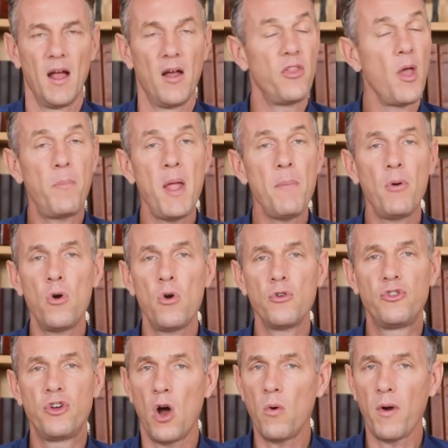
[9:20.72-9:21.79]
The people who
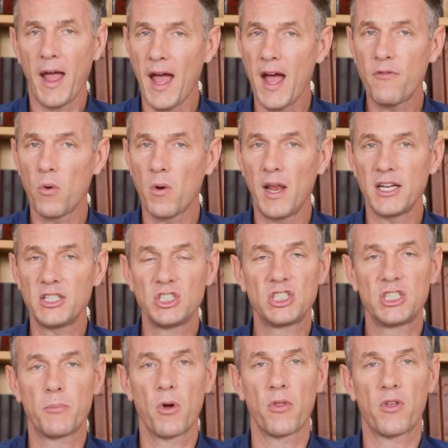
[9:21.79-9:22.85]
don't have a
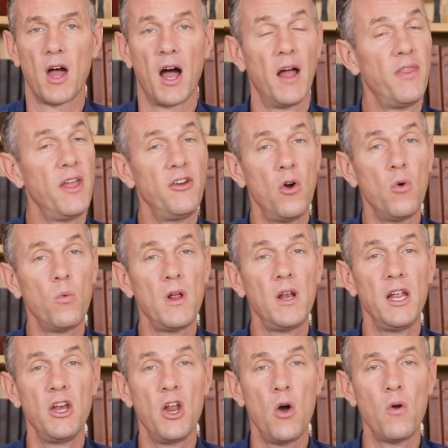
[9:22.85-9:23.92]
relationship with God, they don't
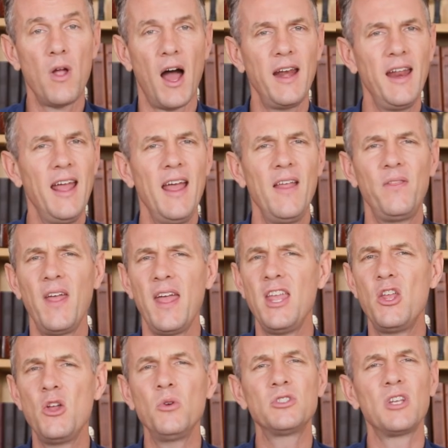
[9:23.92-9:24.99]
really know God, they
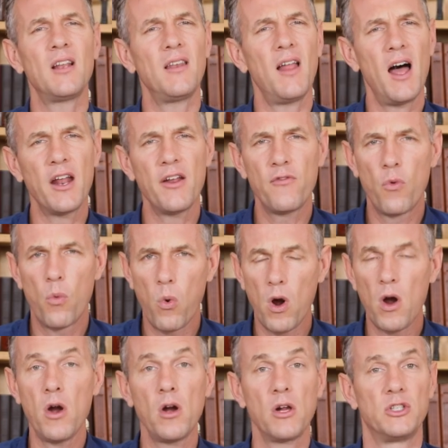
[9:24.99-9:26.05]
use a lot of
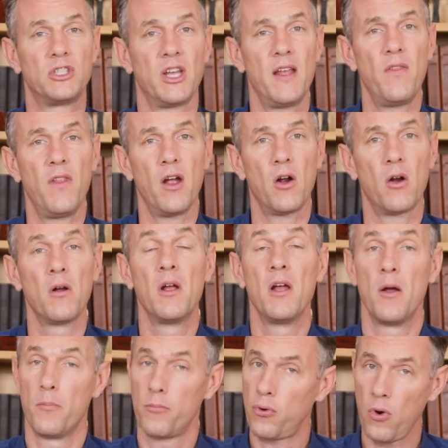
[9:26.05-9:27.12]
words in their
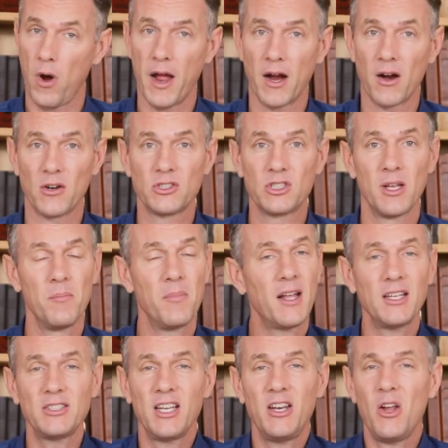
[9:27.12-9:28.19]
prayers
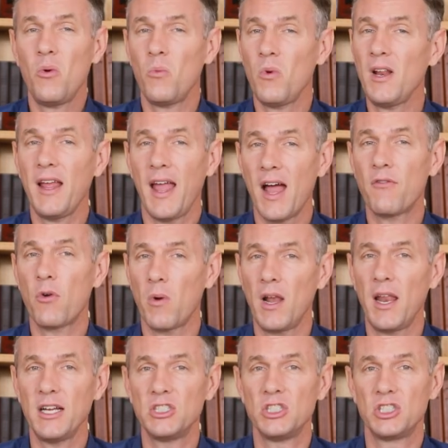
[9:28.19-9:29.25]
because they don't really have a
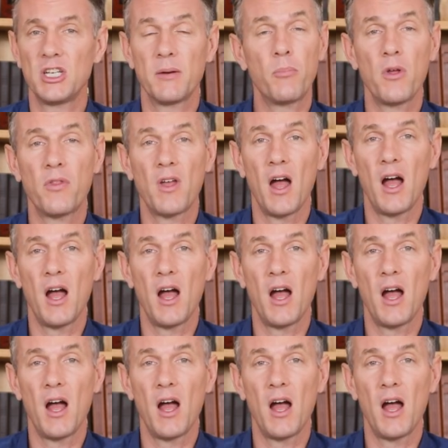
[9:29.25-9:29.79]
relationship with